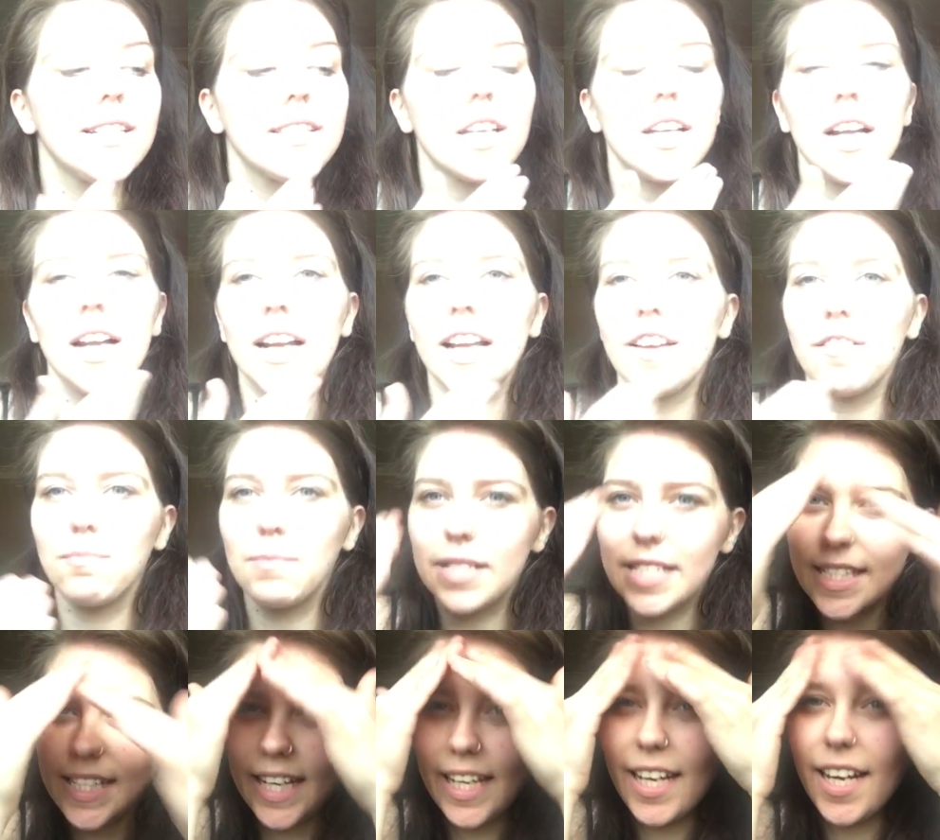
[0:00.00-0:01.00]
it's going to leave my
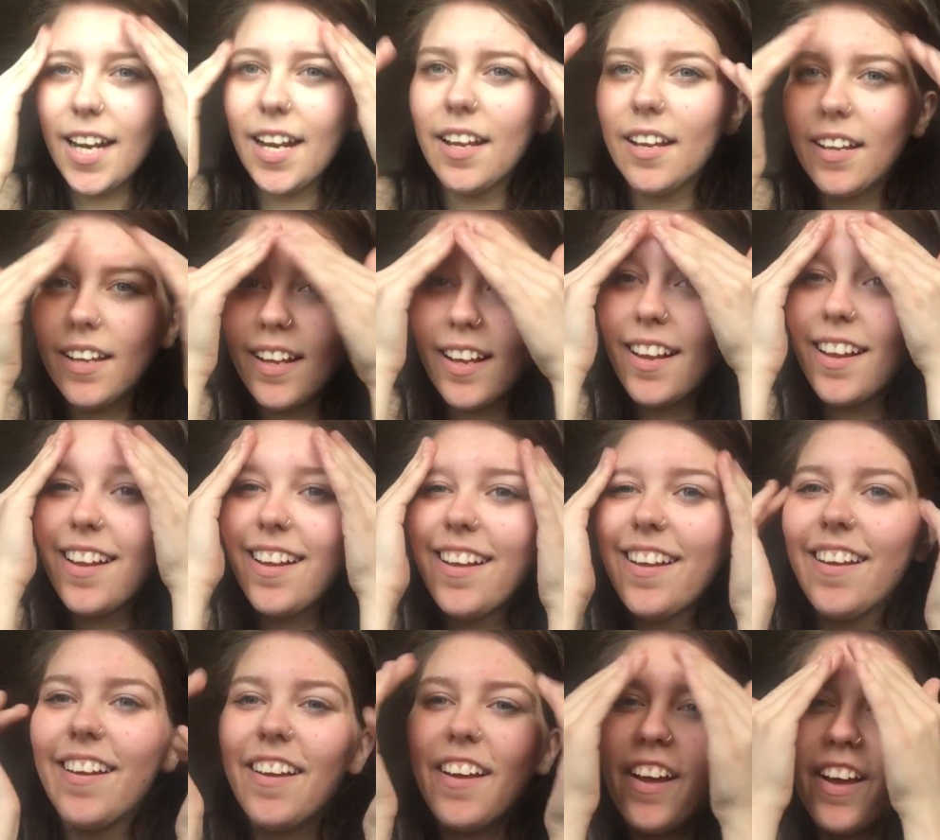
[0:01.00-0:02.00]
skin
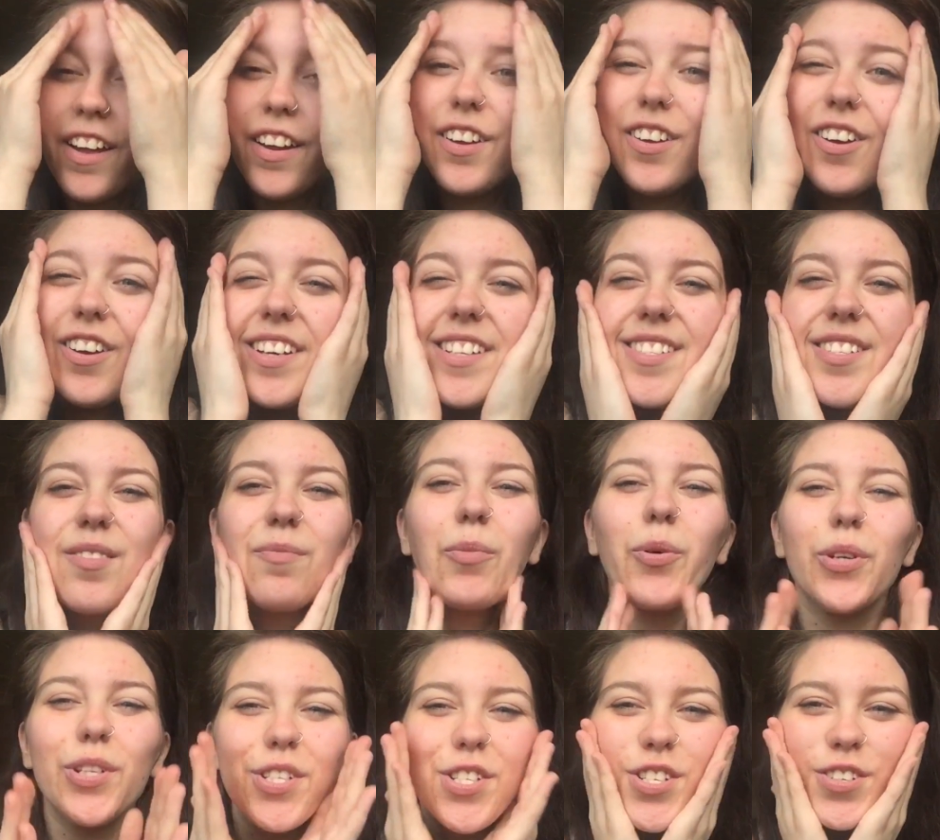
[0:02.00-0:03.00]
nice and
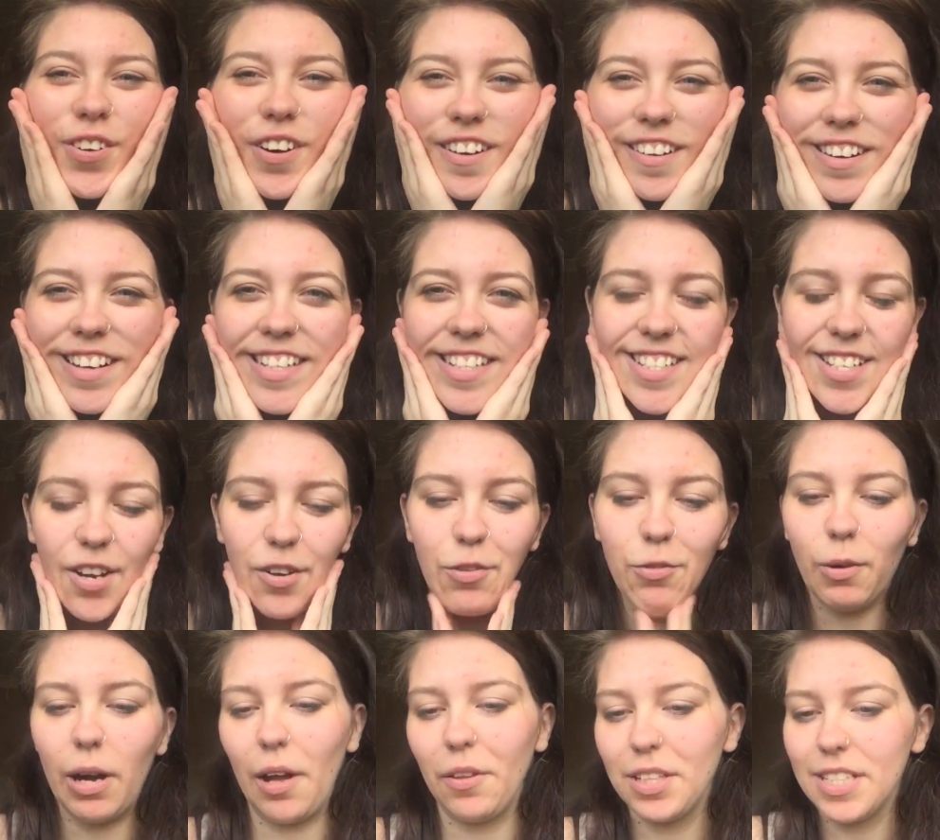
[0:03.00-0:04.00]
moisturised
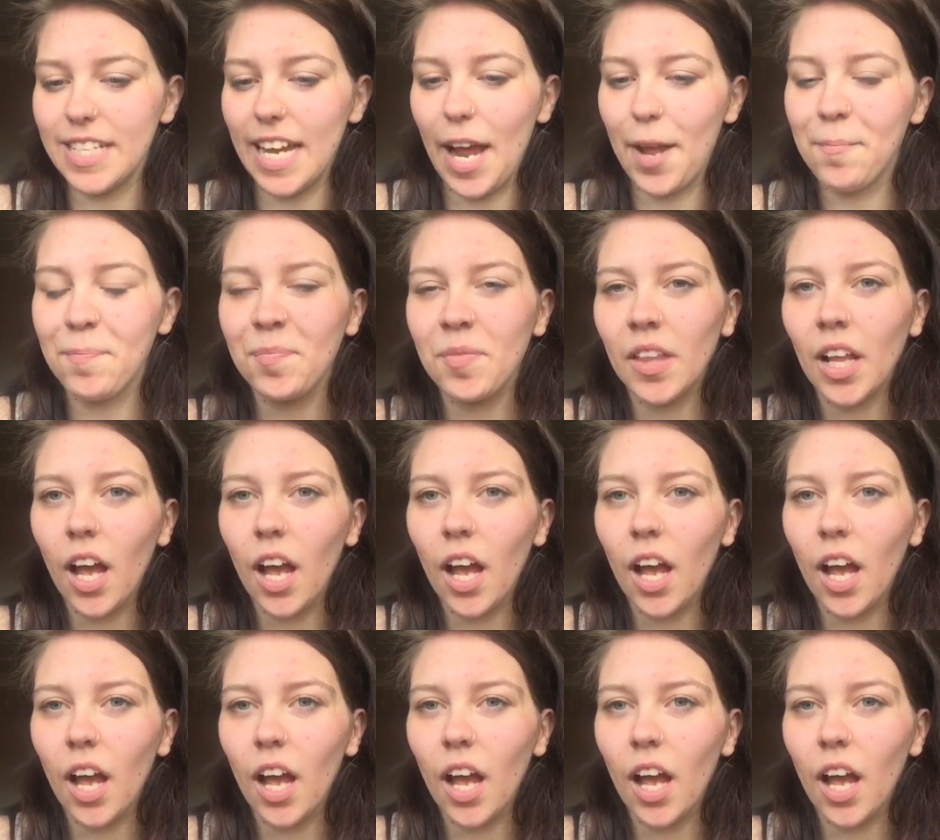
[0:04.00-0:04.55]
throughout the day.